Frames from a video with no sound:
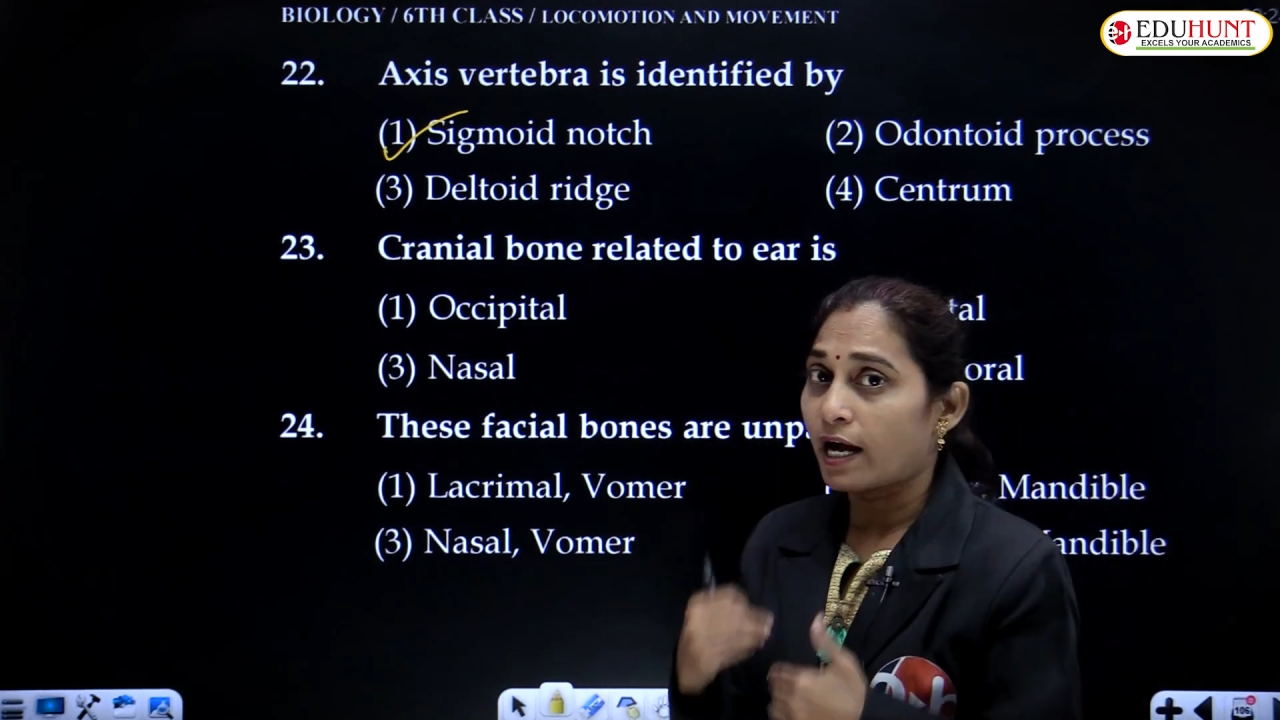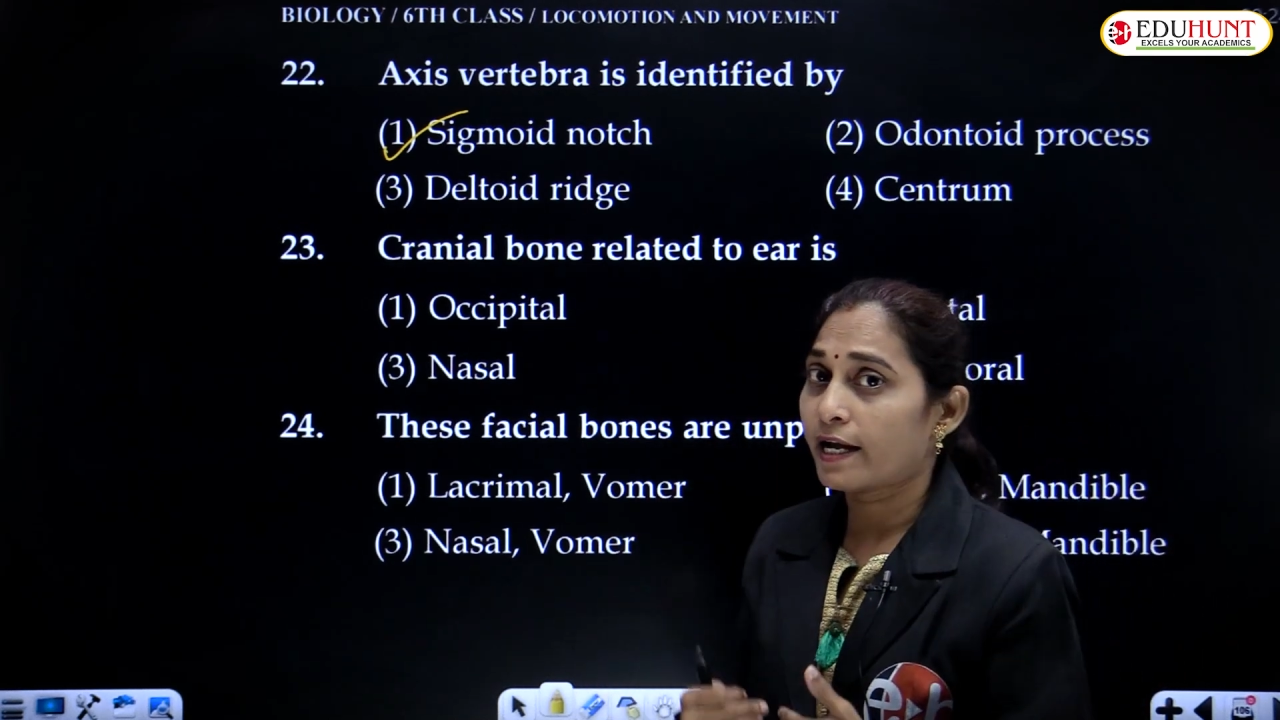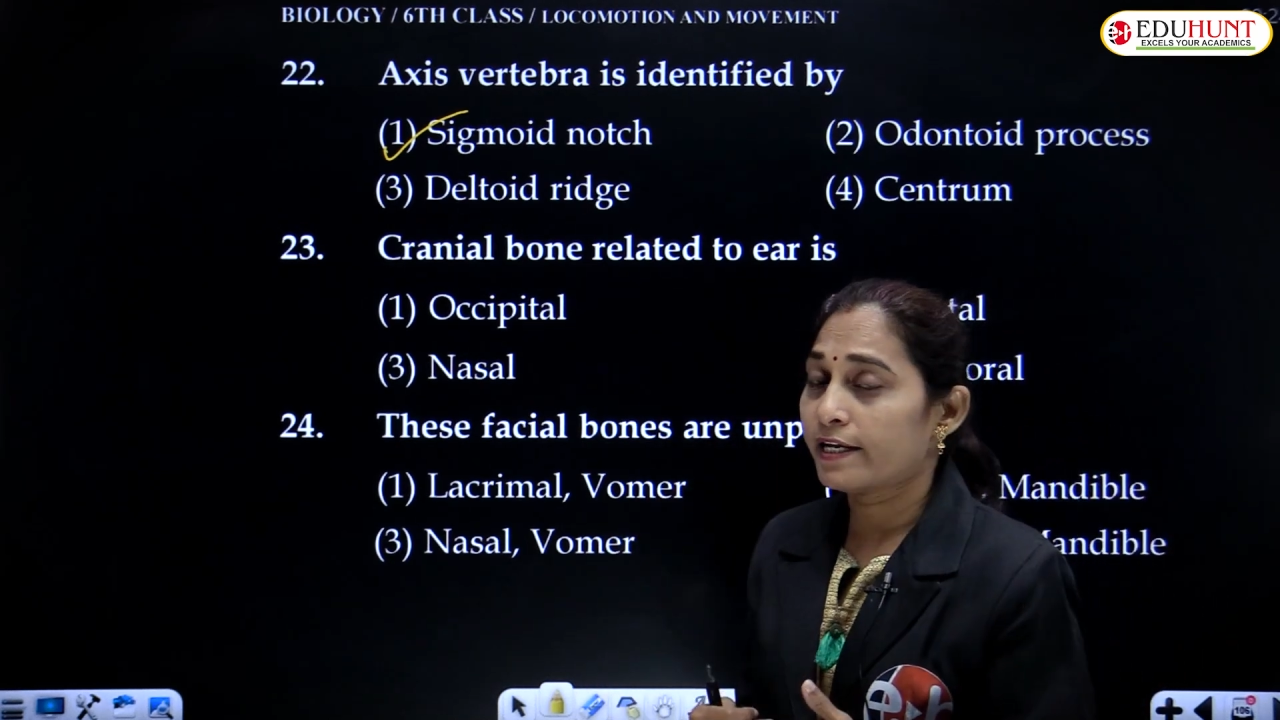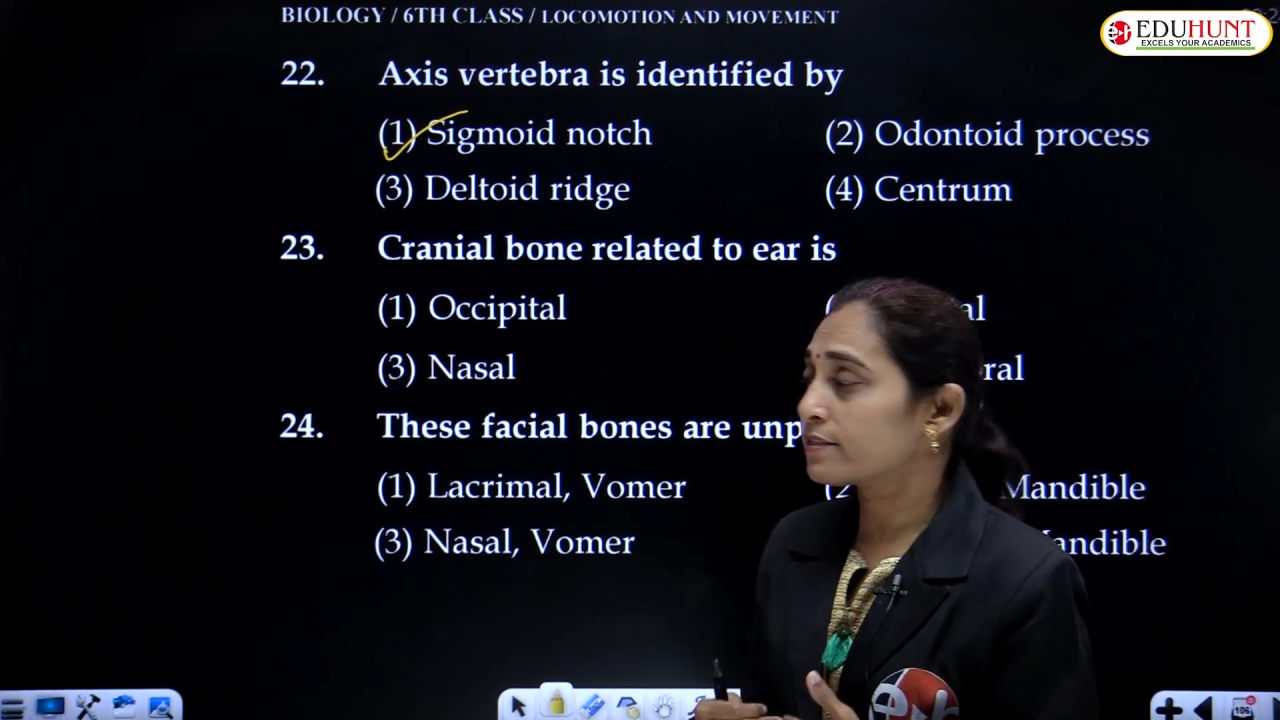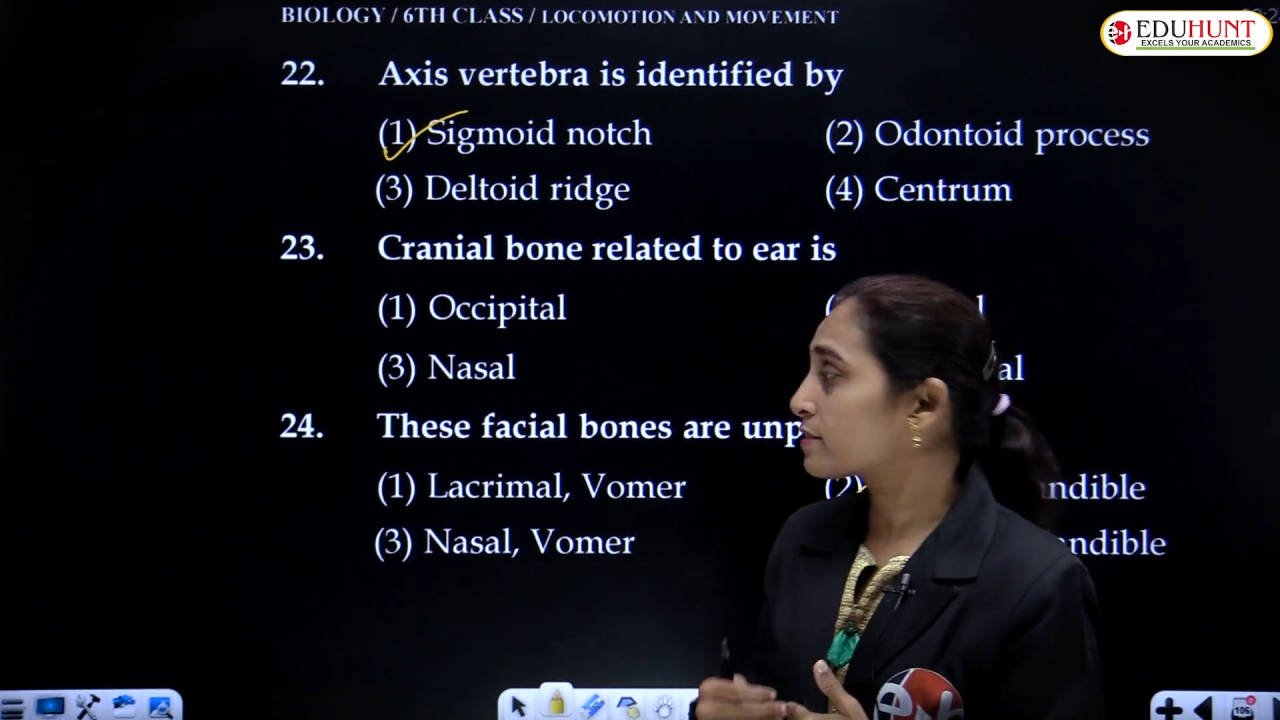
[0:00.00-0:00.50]

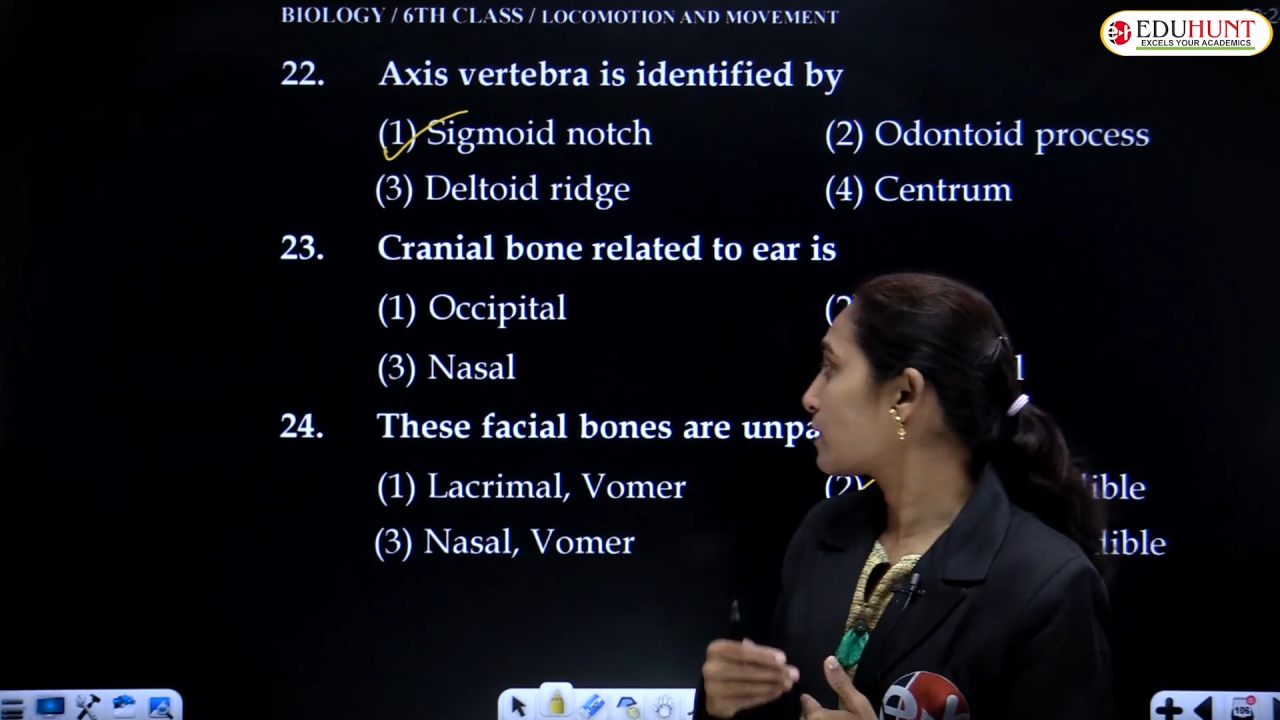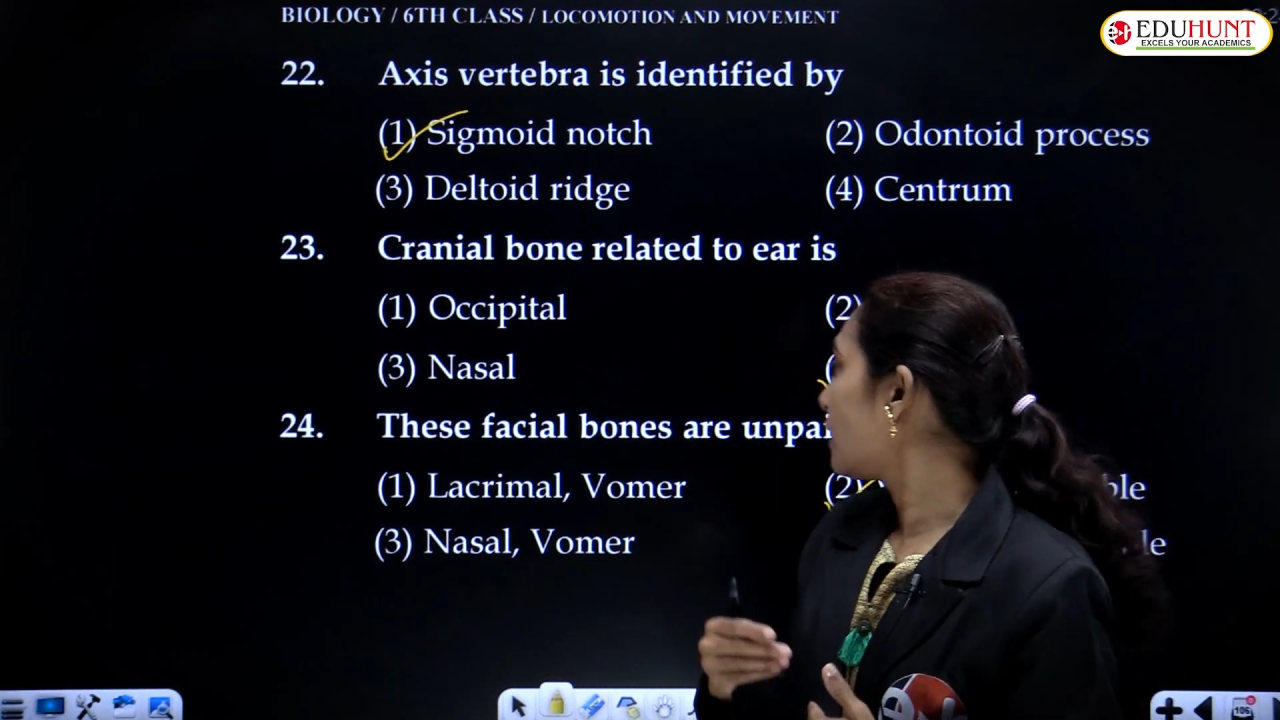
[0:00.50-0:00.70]
eyes,